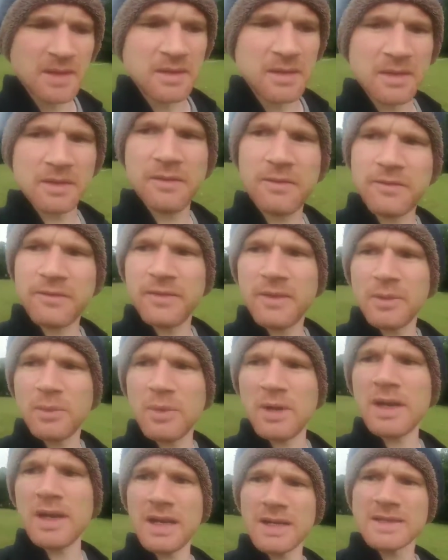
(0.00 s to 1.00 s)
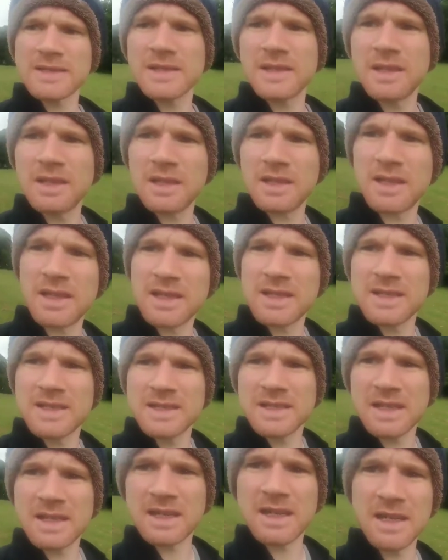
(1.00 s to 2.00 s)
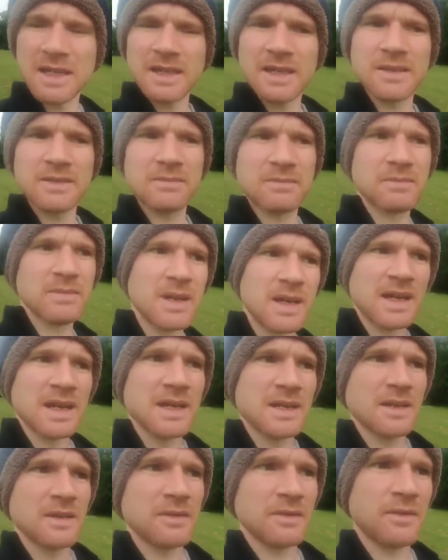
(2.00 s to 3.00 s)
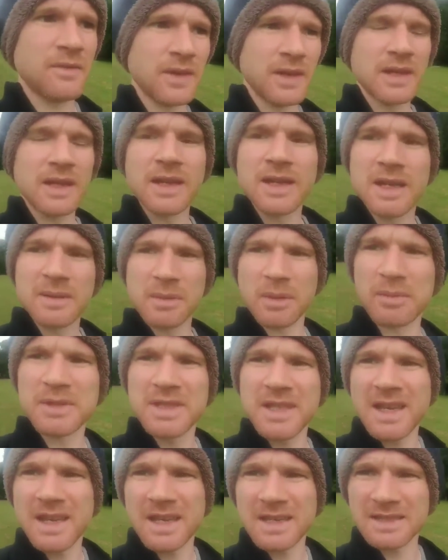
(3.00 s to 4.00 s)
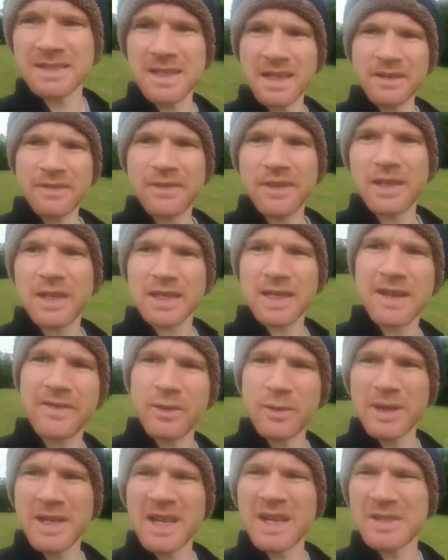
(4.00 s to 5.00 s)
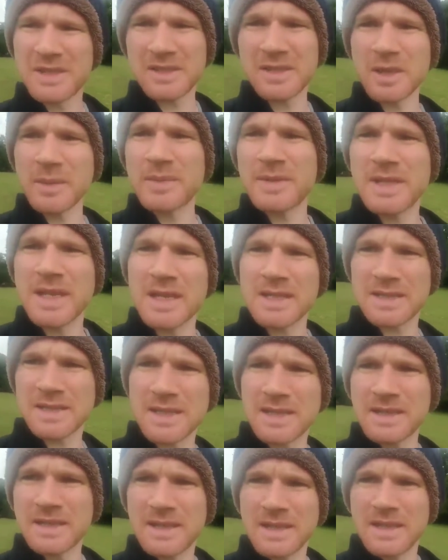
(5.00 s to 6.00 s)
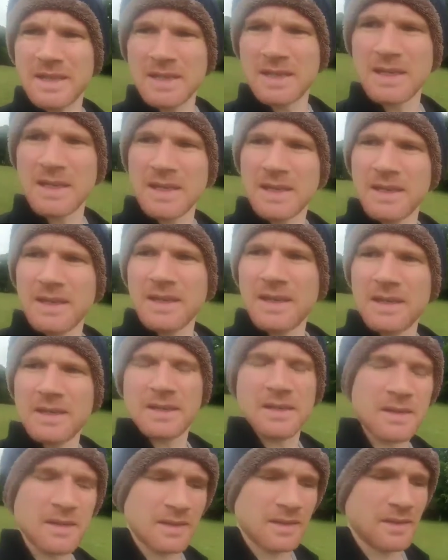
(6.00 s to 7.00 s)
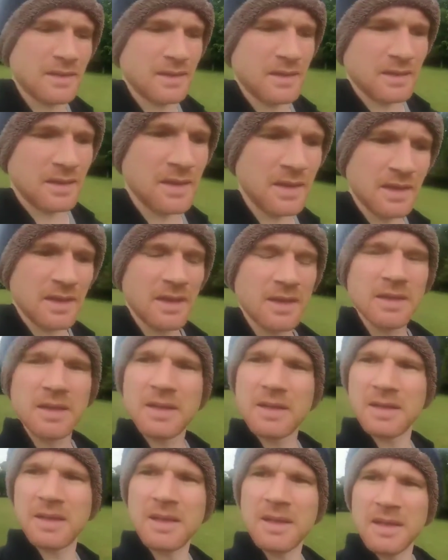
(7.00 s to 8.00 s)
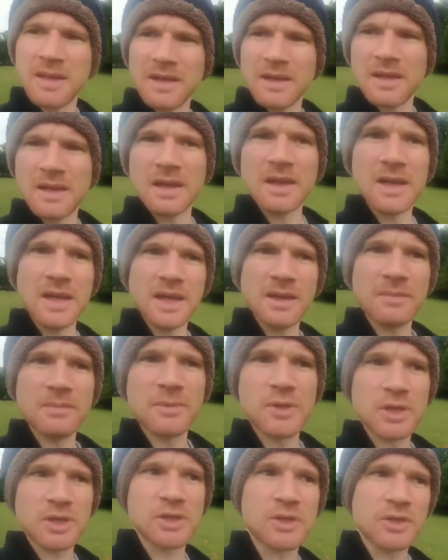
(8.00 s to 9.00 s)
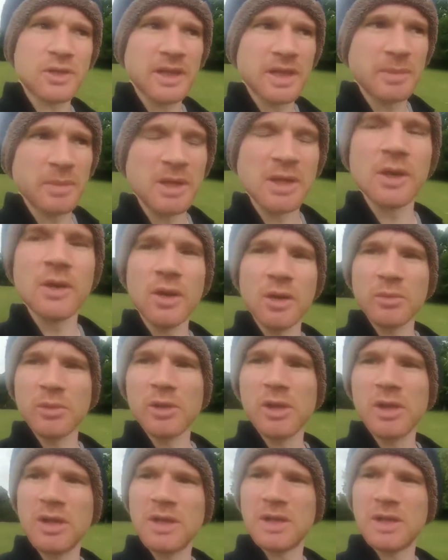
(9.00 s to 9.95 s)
the, the way I see it is I, I don't feel like I'm obsessed. I feel like everyone else is obsessed. Uh, I'm just trying to be normal.